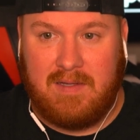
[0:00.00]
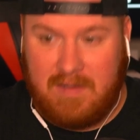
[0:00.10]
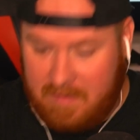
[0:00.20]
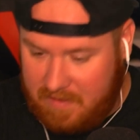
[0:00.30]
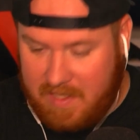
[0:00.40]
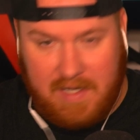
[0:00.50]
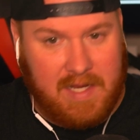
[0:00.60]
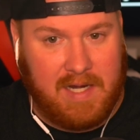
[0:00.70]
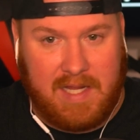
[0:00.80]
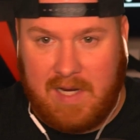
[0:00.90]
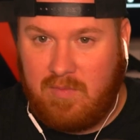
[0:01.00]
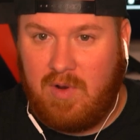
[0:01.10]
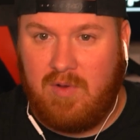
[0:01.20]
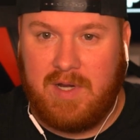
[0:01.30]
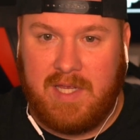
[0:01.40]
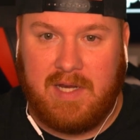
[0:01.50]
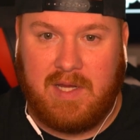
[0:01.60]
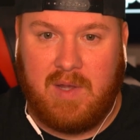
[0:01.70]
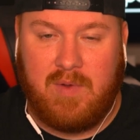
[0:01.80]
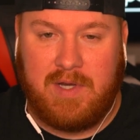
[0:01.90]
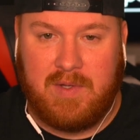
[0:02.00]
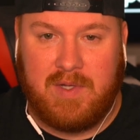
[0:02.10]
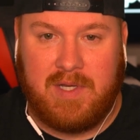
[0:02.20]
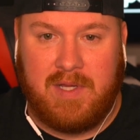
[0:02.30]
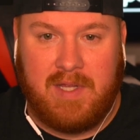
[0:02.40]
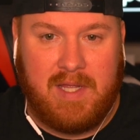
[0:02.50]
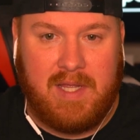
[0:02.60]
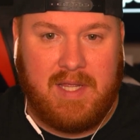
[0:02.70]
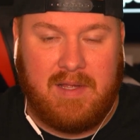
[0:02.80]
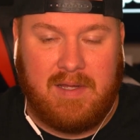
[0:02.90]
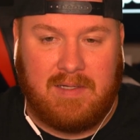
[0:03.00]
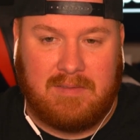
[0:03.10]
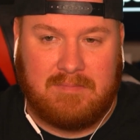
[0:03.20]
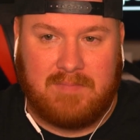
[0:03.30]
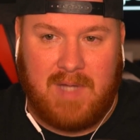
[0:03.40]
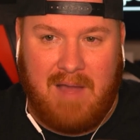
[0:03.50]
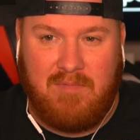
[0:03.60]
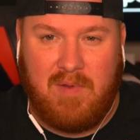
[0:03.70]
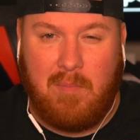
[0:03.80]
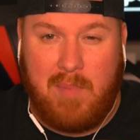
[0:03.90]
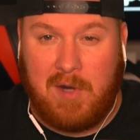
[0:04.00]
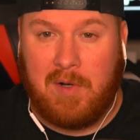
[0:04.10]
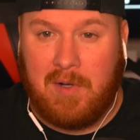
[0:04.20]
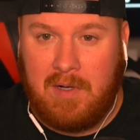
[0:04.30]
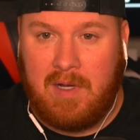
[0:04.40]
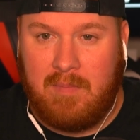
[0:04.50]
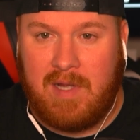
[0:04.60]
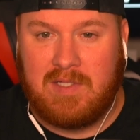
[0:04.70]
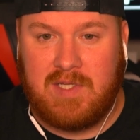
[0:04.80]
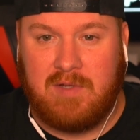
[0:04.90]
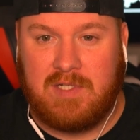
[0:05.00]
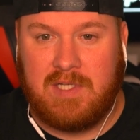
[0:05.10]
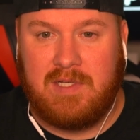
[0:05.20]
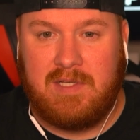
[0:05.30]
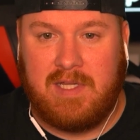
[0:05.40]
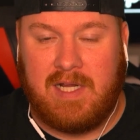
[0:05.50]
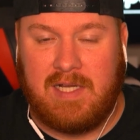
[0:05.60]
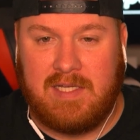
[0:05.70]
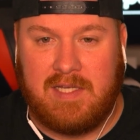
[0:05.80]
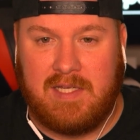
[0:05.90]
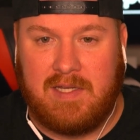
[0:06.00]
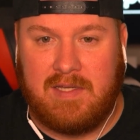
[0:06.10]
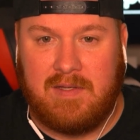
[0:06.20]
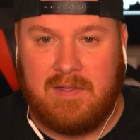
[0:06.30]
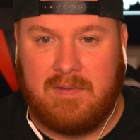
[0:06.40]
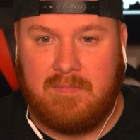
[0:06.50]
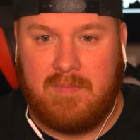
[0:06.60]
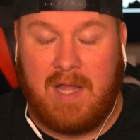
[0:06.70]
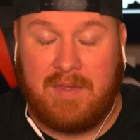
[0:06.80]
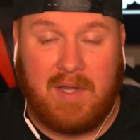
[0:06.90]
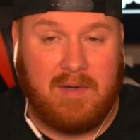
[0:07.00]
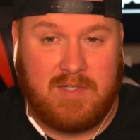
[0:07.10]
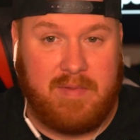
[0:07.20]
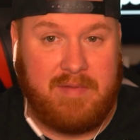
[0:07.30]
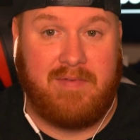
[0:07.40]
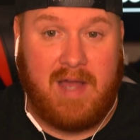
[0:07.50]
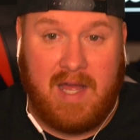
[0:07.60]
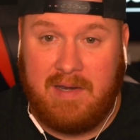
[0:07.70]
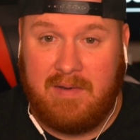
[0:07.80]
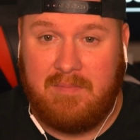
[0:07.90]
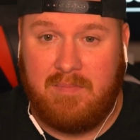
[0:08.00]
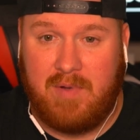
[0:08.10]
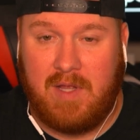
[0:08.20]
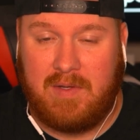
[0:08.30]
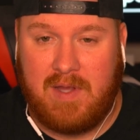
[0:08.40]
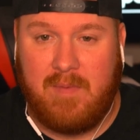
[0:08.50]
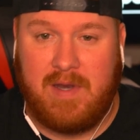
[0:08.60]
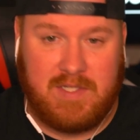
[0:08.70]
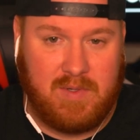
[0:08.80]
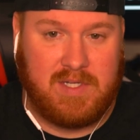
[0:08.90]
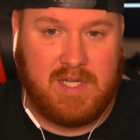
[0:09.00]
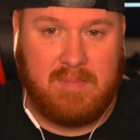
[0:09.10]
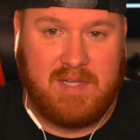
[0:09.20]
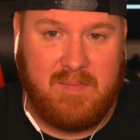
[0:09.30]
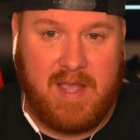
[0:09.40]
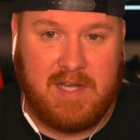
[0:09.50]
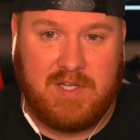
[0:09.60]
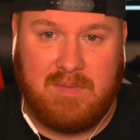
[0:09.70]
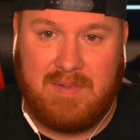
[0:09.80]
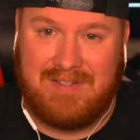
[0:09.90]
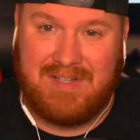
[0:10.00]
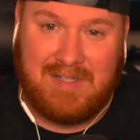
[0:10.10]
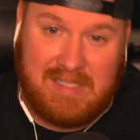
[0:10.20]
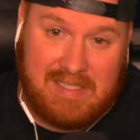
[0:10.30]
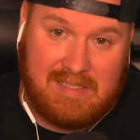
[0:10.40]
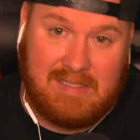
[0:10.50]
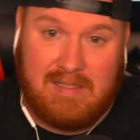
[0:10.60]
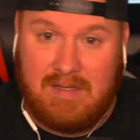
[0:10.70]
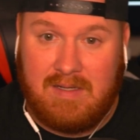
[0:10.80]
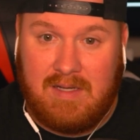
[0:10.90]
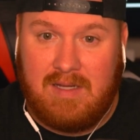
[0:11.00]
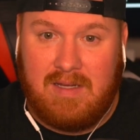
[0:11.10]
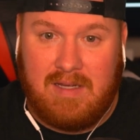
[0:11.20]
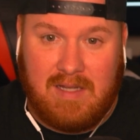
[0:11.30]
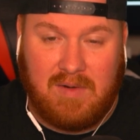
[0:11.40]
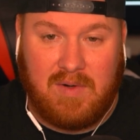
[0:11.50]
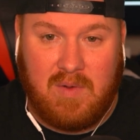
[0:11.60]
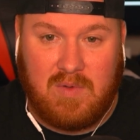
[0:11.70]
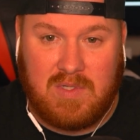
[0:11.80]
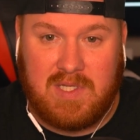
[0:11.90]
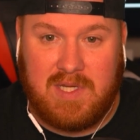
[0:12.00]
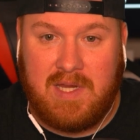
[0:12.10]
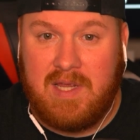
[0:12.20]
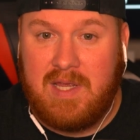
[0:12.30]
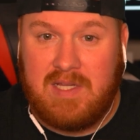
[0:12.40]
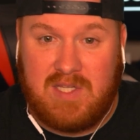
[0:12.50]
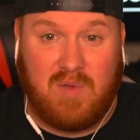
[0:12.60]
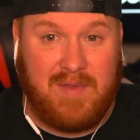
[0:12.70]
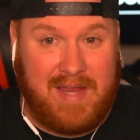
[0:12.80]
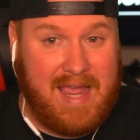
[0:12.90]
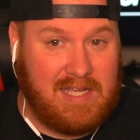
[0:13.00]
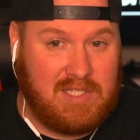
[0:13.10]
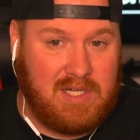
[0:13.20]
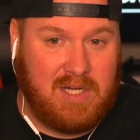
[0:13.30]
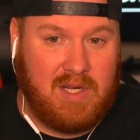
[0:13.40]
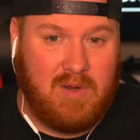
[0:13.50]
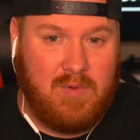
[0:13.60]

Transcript: can get it kind of rolling, get it going good, I feel better about Singleton than I did. I thought he was going to be fine, but coming into a top 10 matchup, I was like, I don't know. We'll see. So if he has to go,